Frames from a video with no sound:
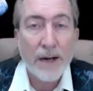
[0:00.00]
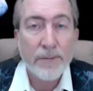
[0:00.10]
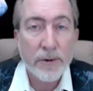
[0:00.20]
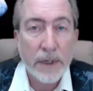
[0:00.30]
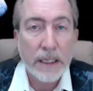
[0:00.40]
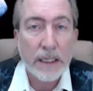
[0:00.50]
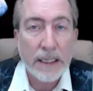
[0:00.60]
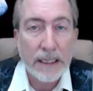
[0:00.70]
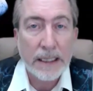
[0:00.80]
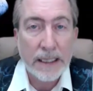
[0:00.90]
operate
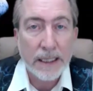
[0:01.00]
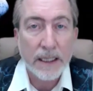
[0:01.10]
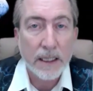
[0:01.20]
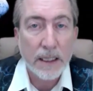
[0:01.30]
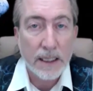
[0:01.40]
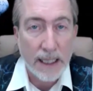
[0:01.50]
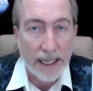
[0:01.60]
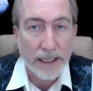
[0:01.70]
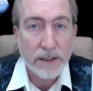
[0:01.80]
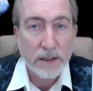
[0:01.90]
in it
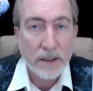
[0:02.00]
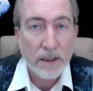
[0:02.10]
yet